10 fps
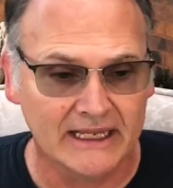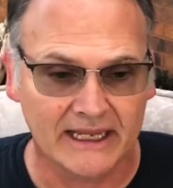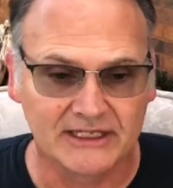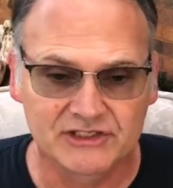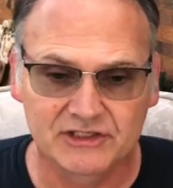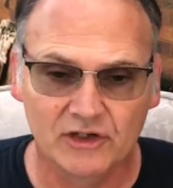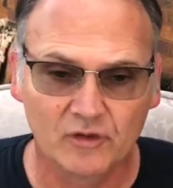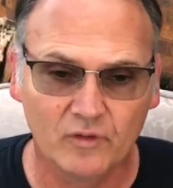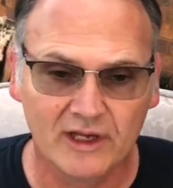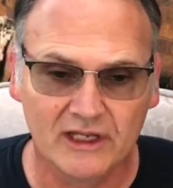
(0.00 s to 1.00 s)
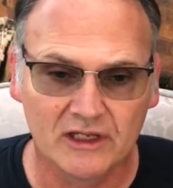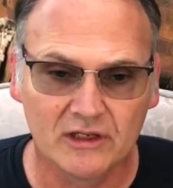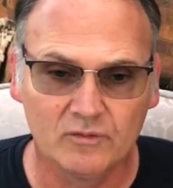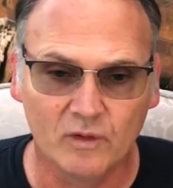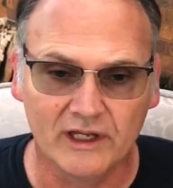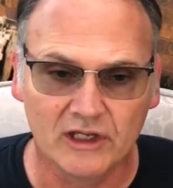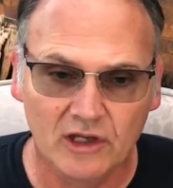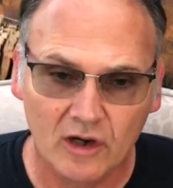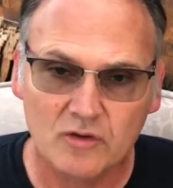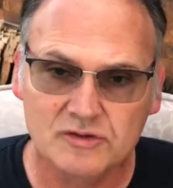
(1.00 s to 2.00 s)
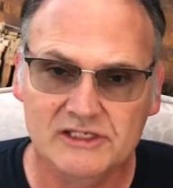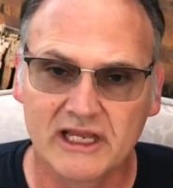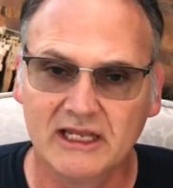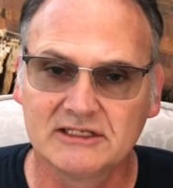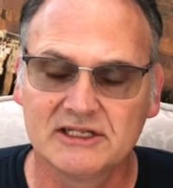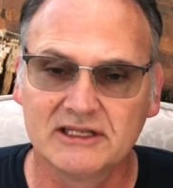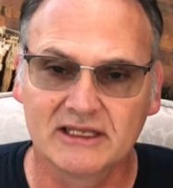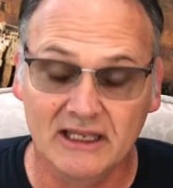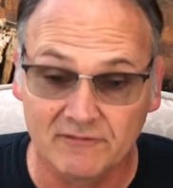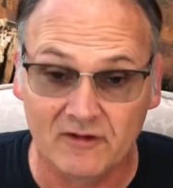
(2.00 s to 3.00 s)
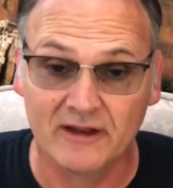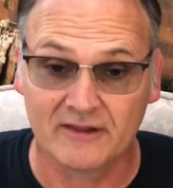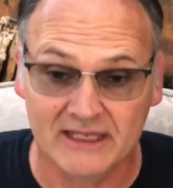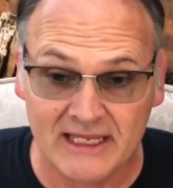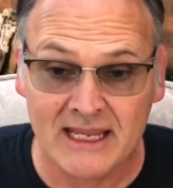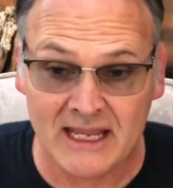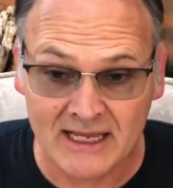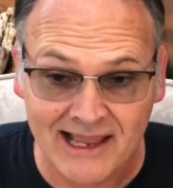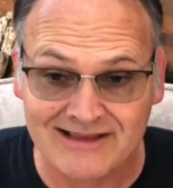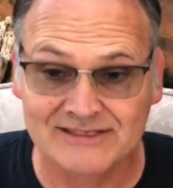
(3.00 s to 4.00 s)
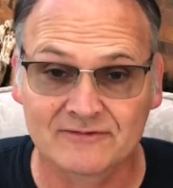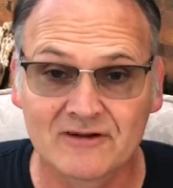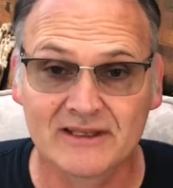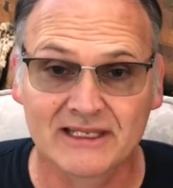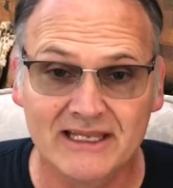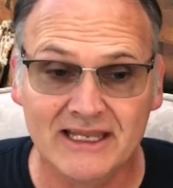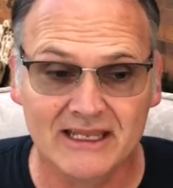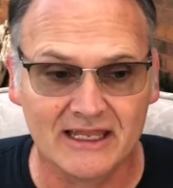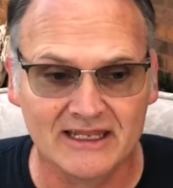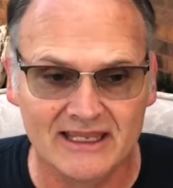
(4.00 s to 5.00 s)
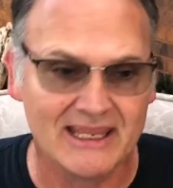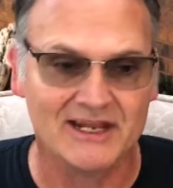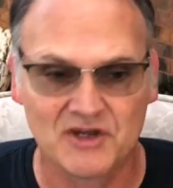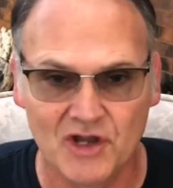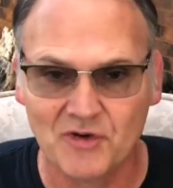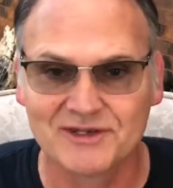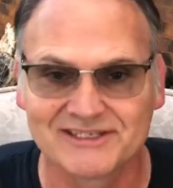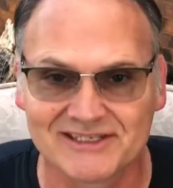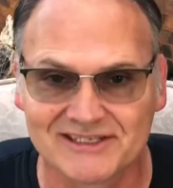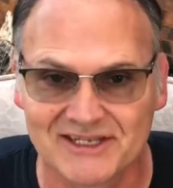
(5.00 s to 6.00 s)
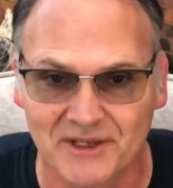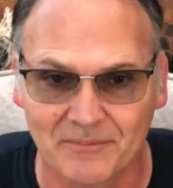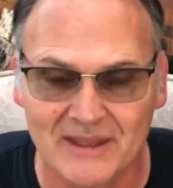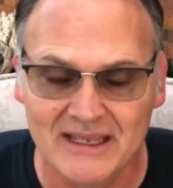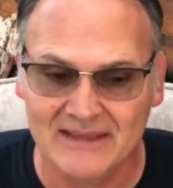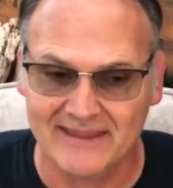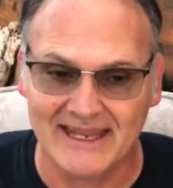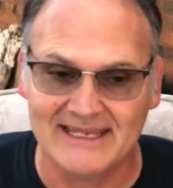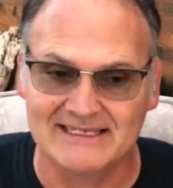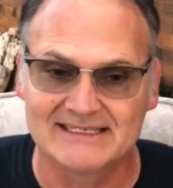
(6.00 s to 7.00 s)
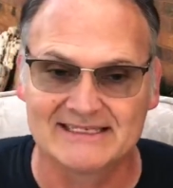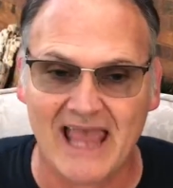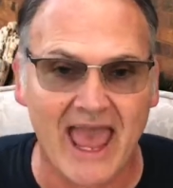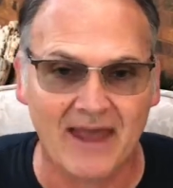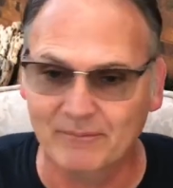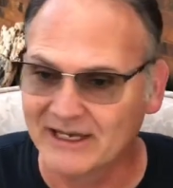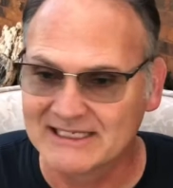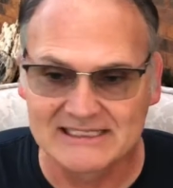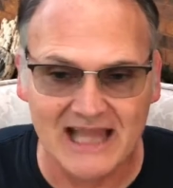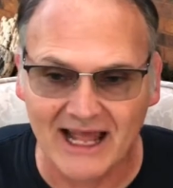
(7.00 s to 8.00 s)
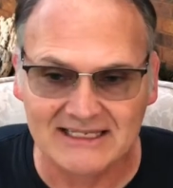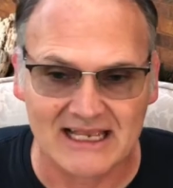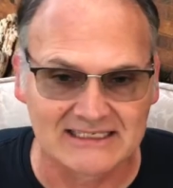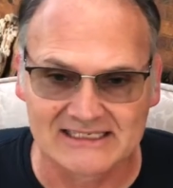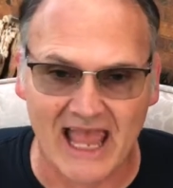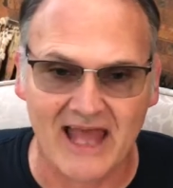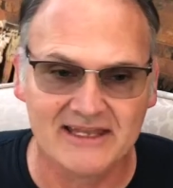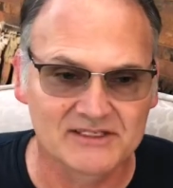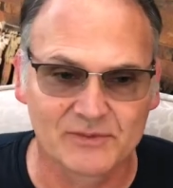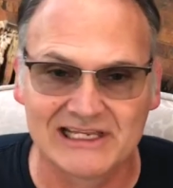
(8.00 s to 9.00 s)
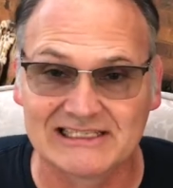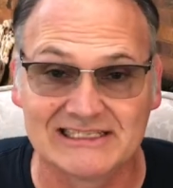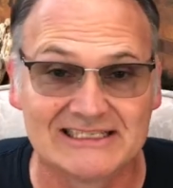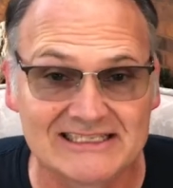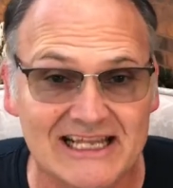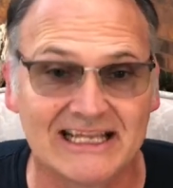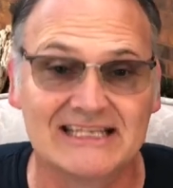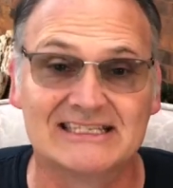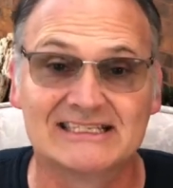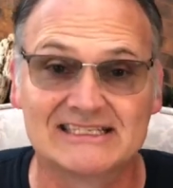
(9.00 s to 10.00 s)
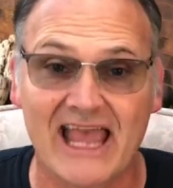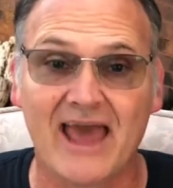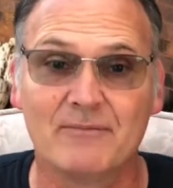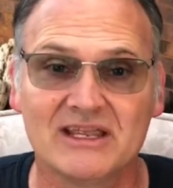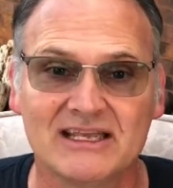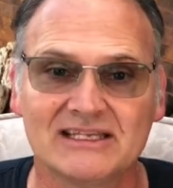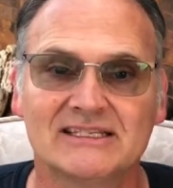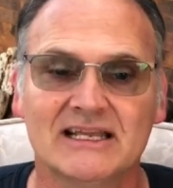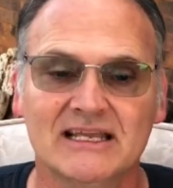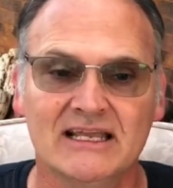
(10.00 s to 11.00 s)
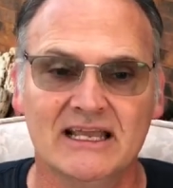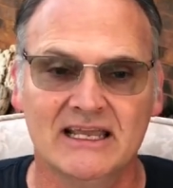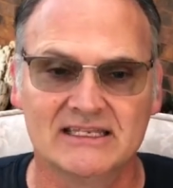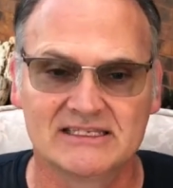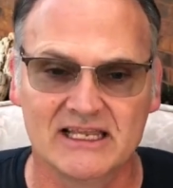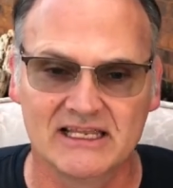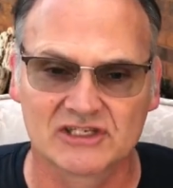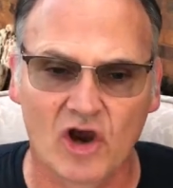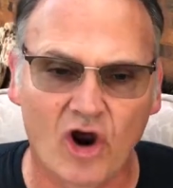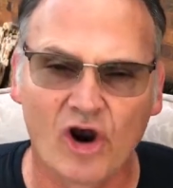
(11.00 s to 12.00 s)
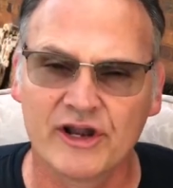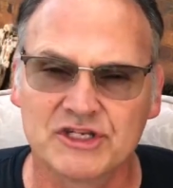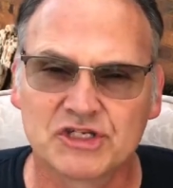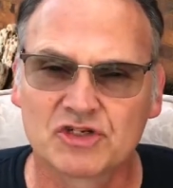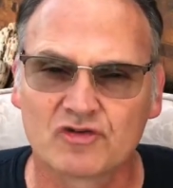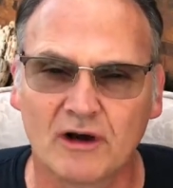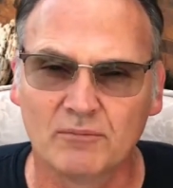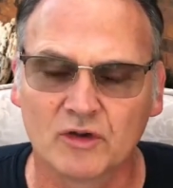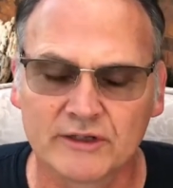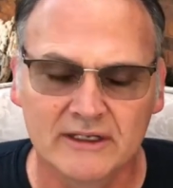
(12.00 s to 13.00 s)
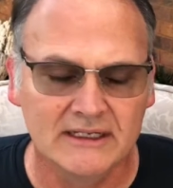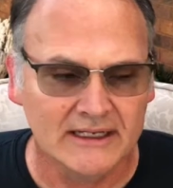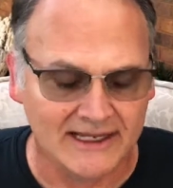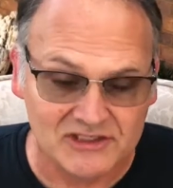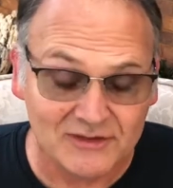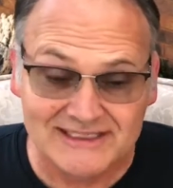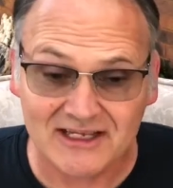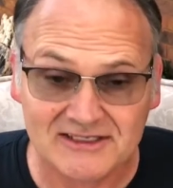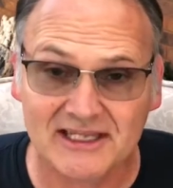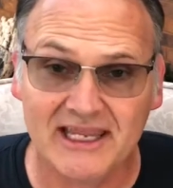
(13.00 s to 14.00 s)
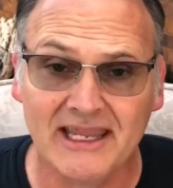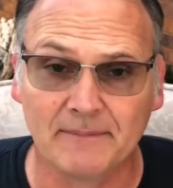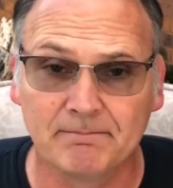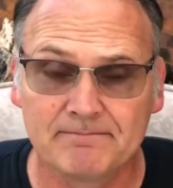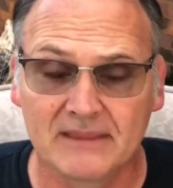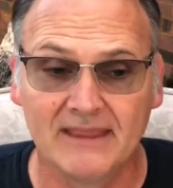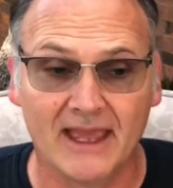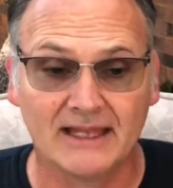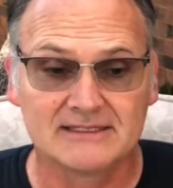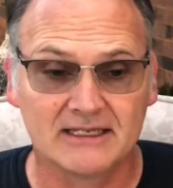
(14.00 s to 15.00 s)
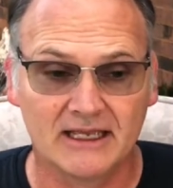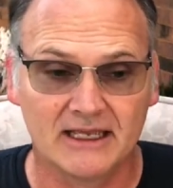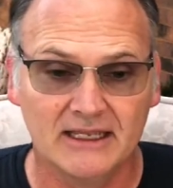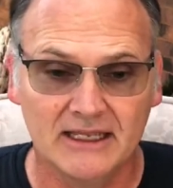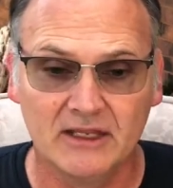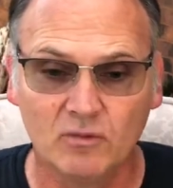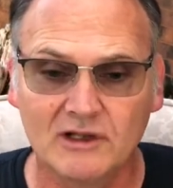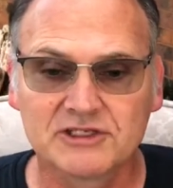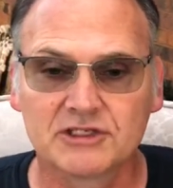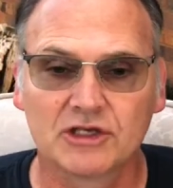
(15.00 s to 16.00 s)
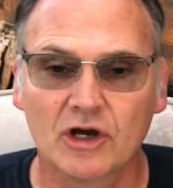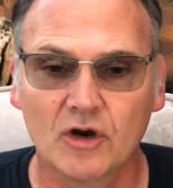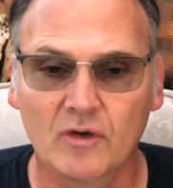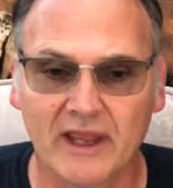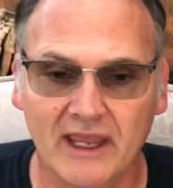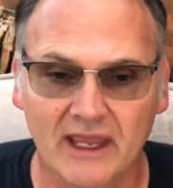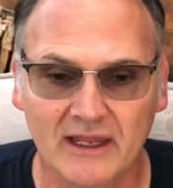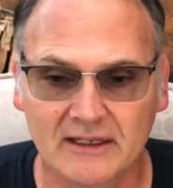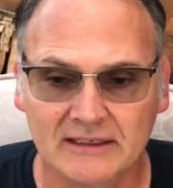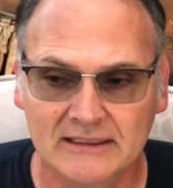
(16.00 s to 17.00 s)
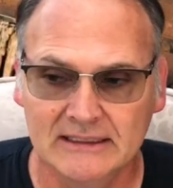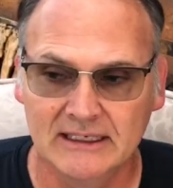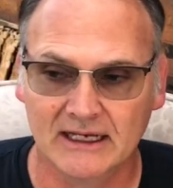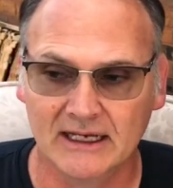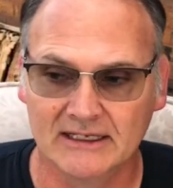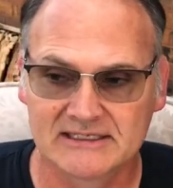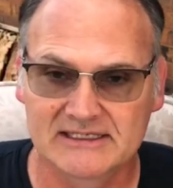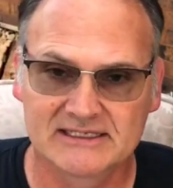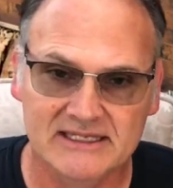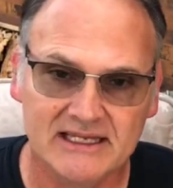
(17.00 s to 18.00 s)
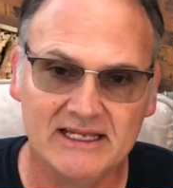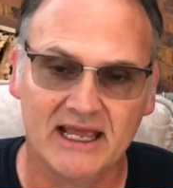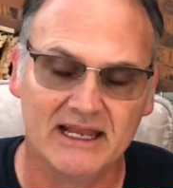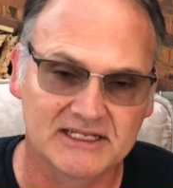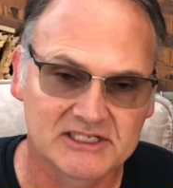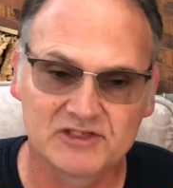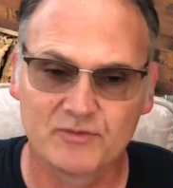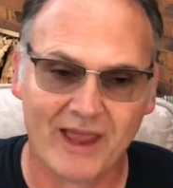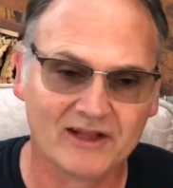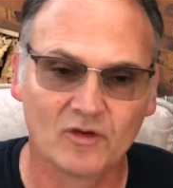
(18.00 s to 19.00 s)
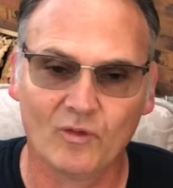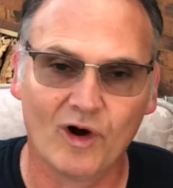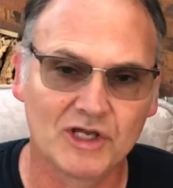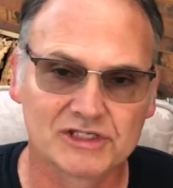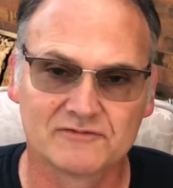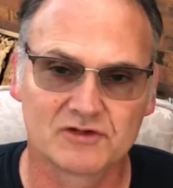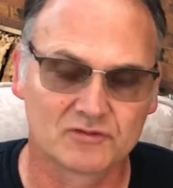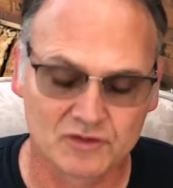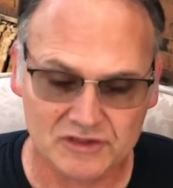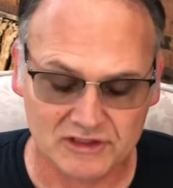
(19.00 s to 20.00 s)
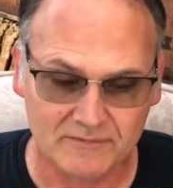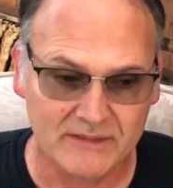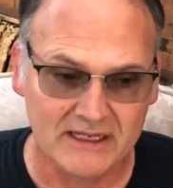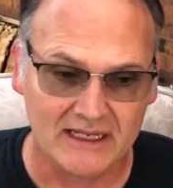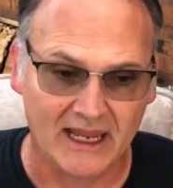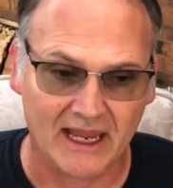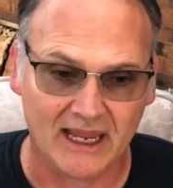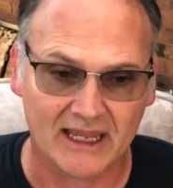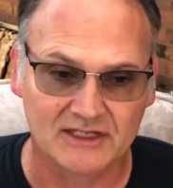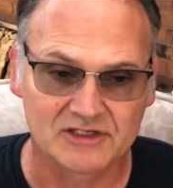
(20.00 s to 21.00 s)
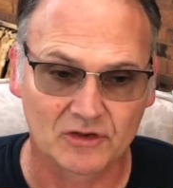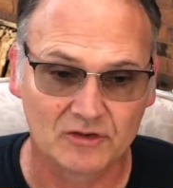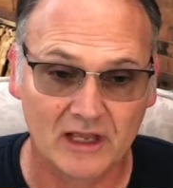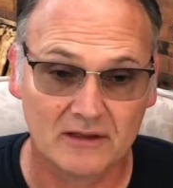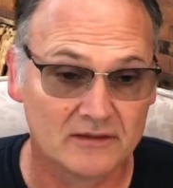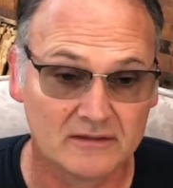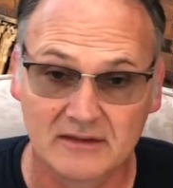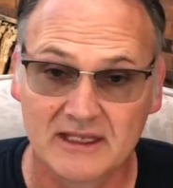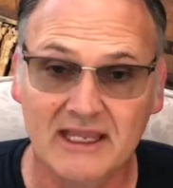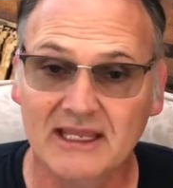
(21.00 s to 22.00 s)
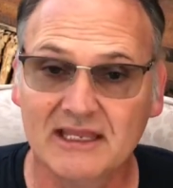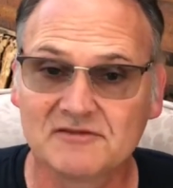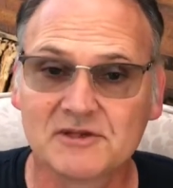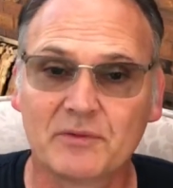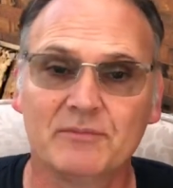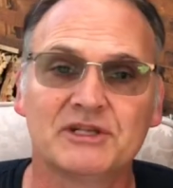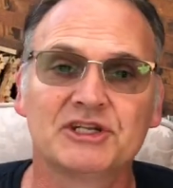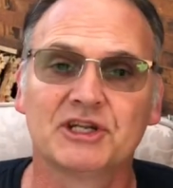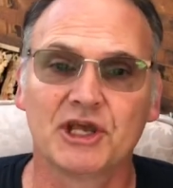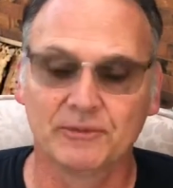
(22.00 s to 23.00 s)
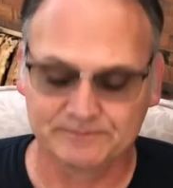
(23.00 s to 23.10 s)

And so when he goes in front of the king, and now he's in front of the king, and the king notices him, that he's sad. But it's not a sadness because he's sick. He's just sad because his heart is troubled. And so he tells the king that he wants to go and see and inspect the walls of Jerusalem. And so the king gives him permission to go.